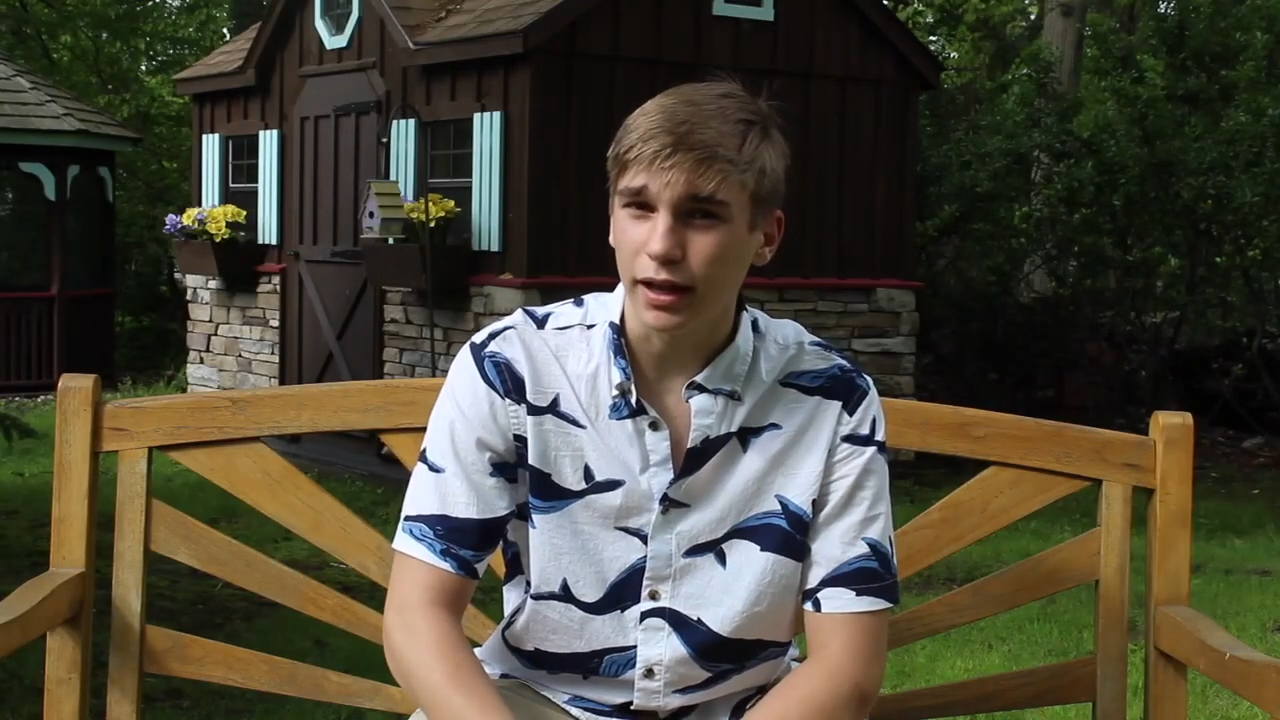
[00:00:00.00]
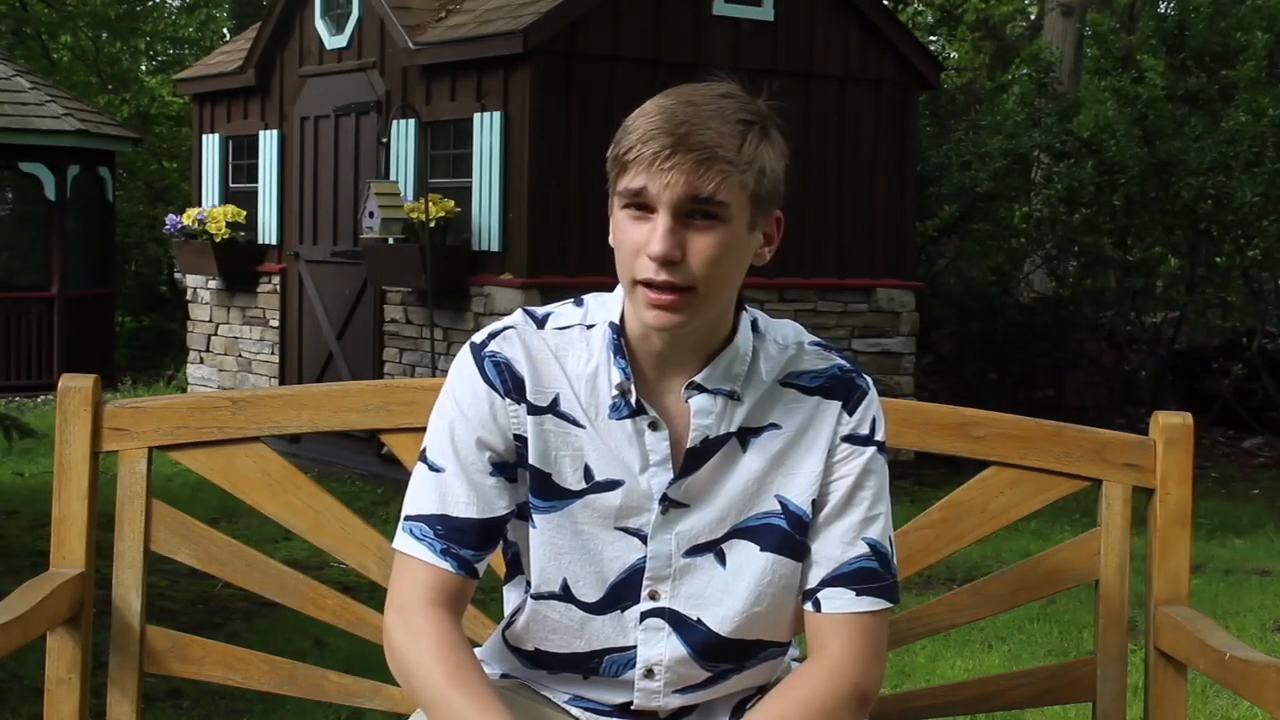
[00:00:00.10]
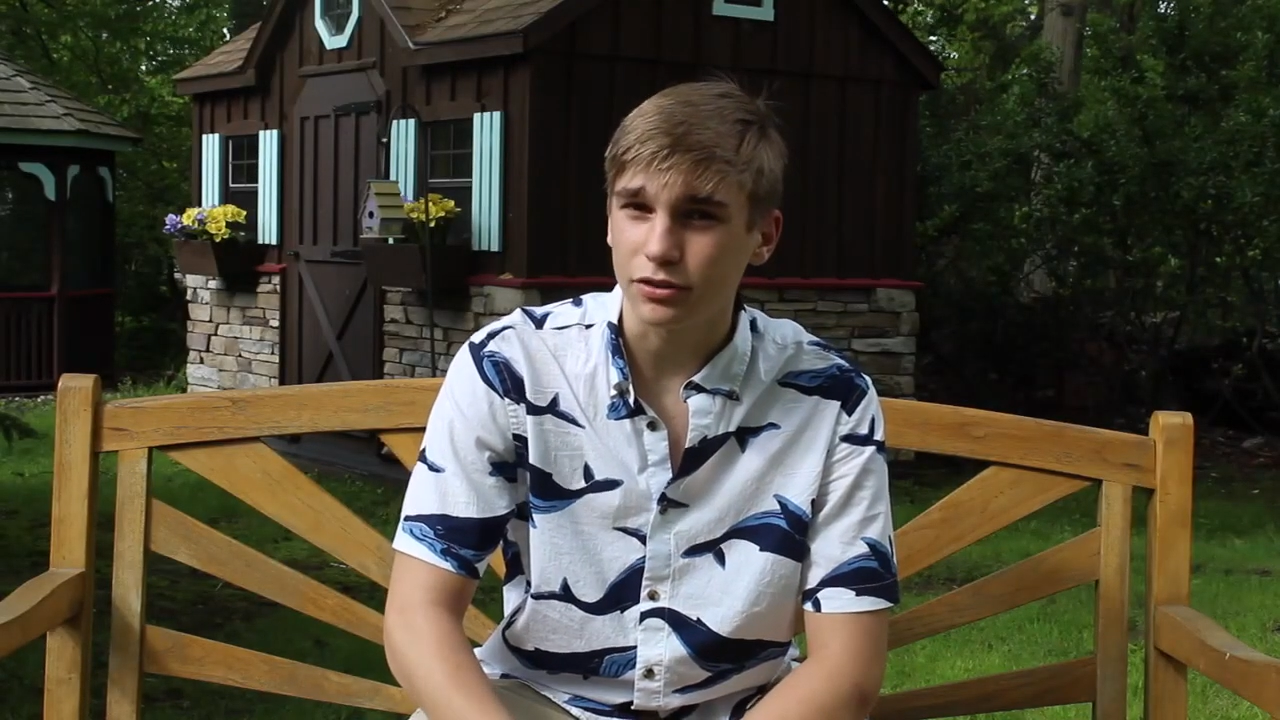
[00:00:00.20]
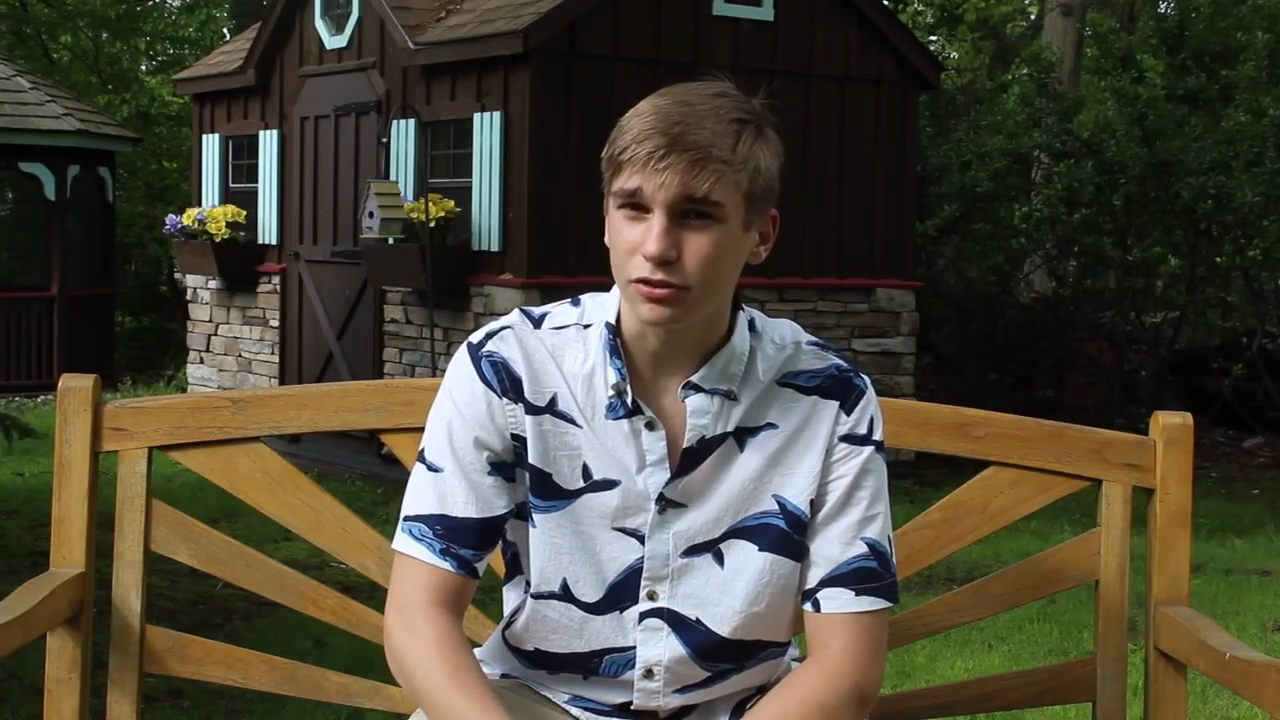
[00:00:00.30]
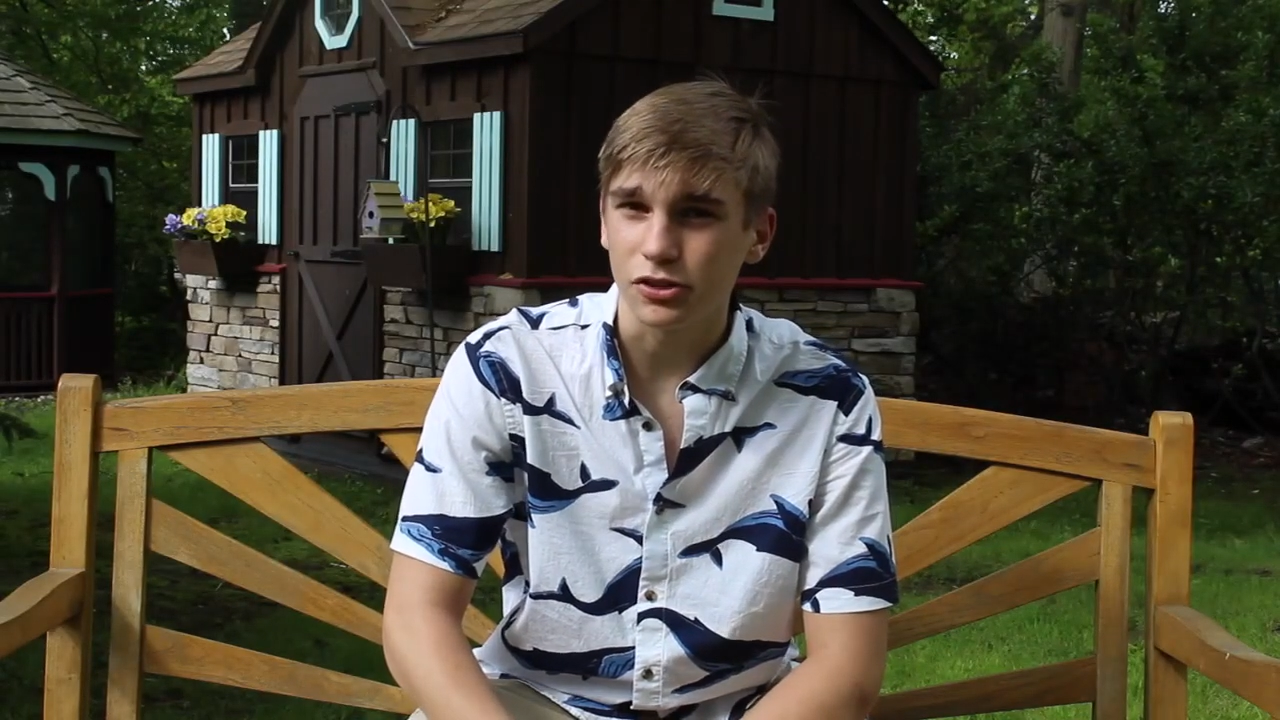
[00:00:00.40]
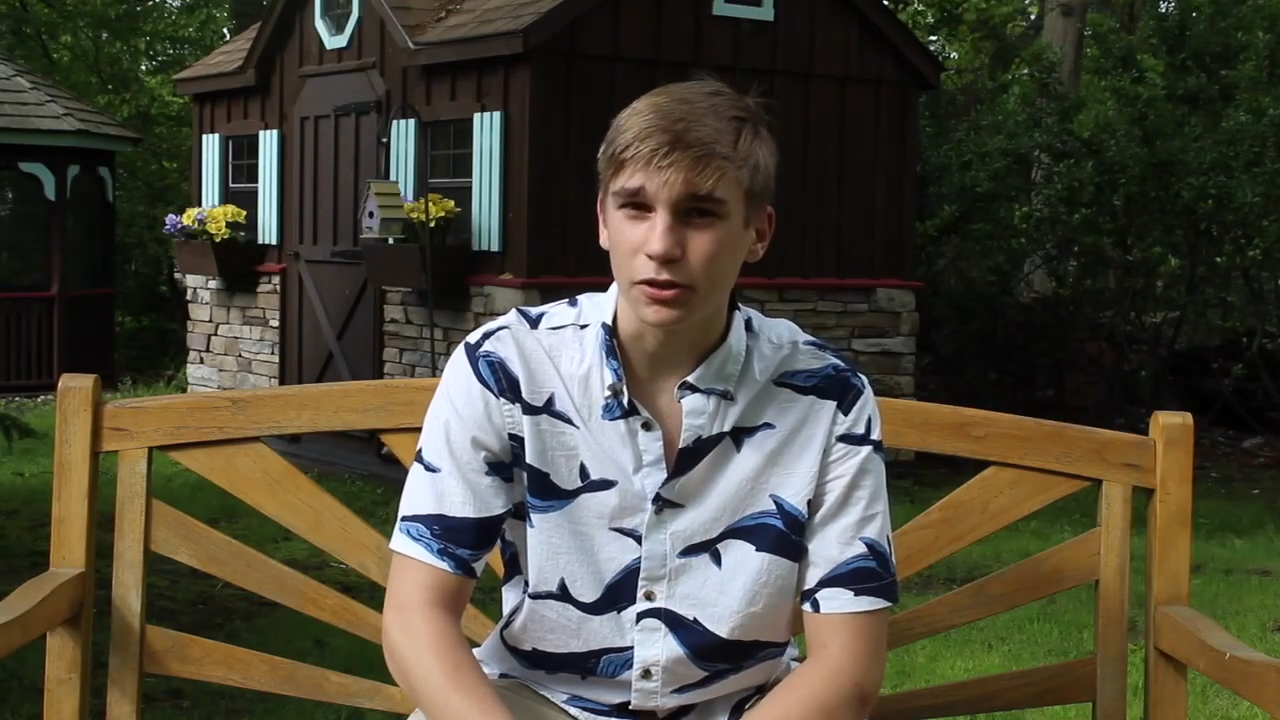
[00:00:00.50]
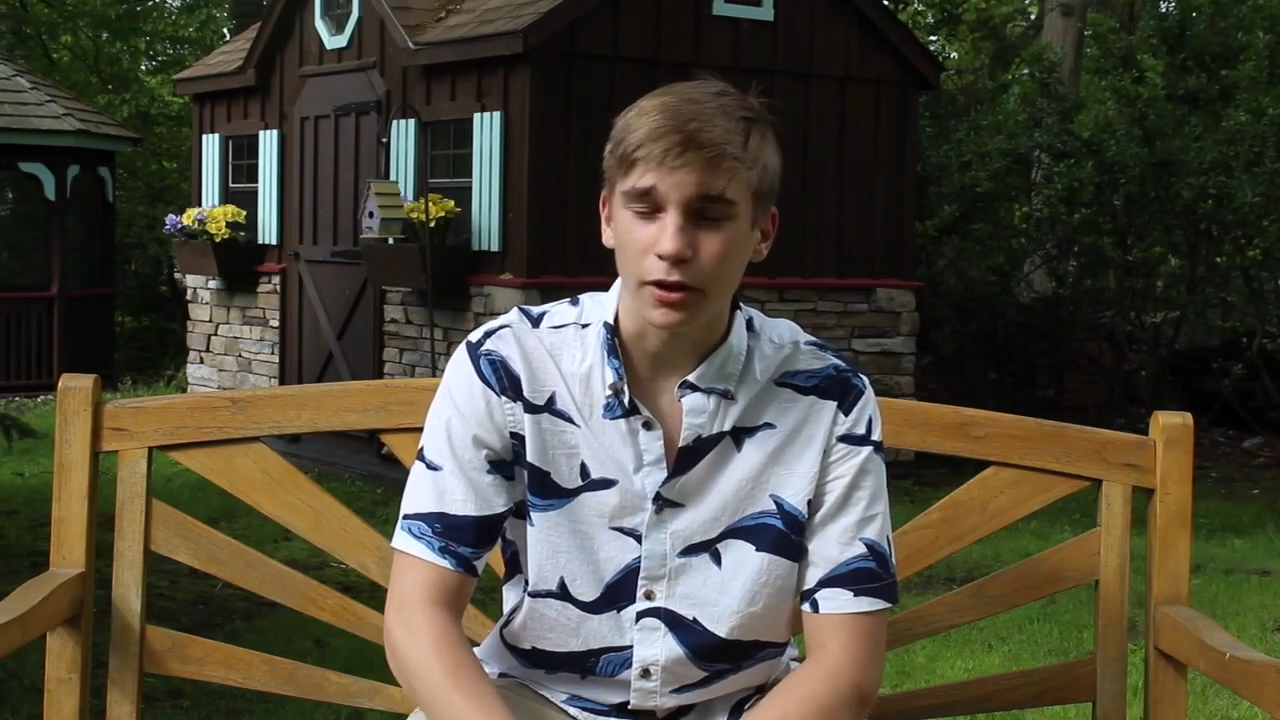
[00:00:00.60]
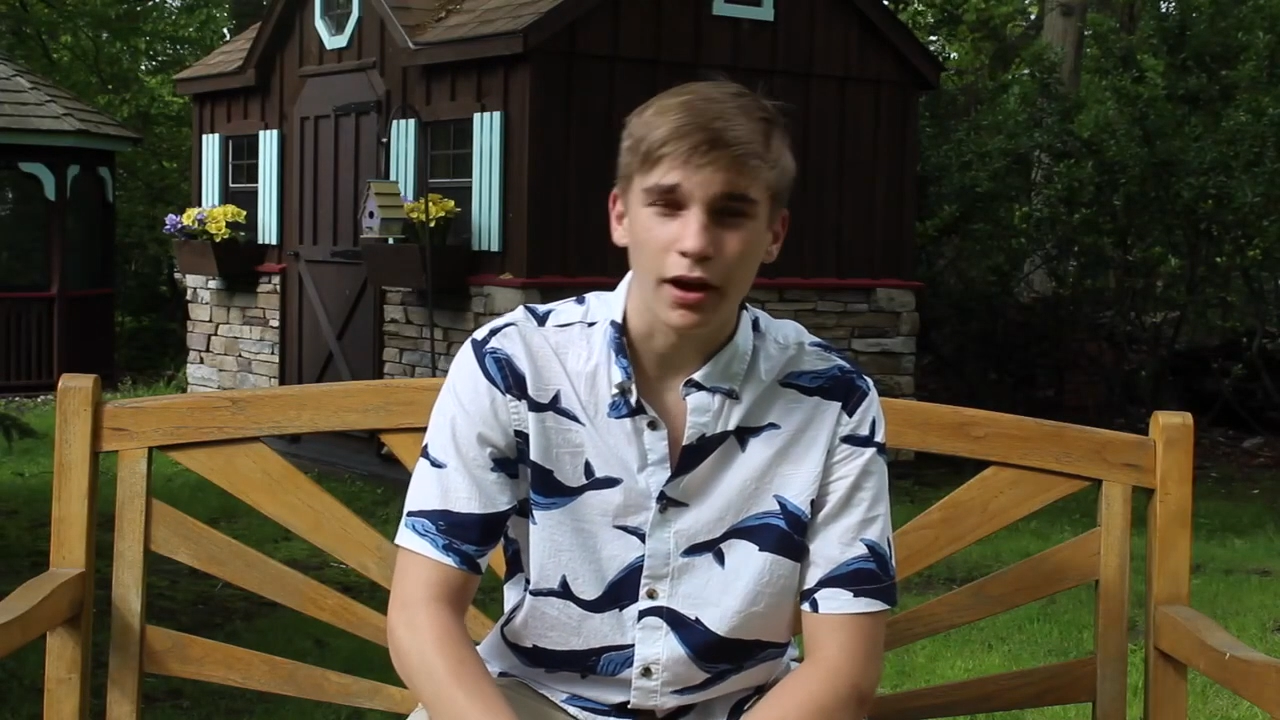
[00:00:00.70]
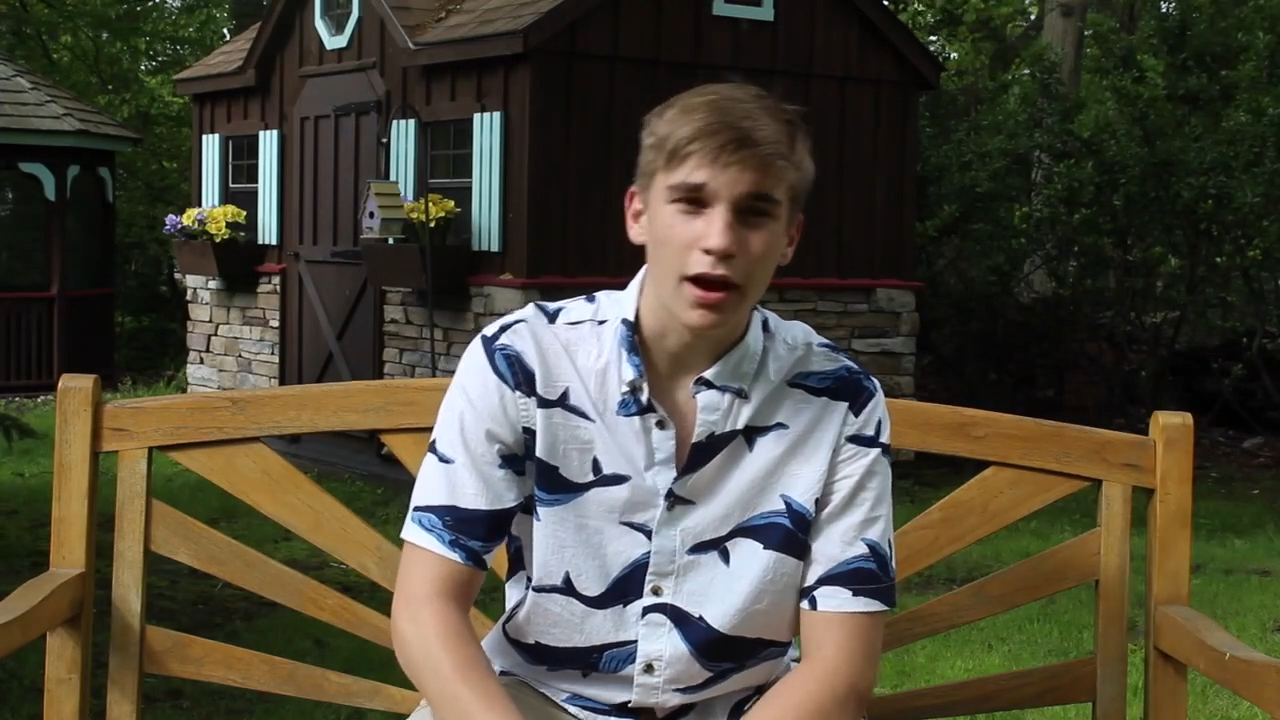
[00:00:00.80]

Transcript: last year,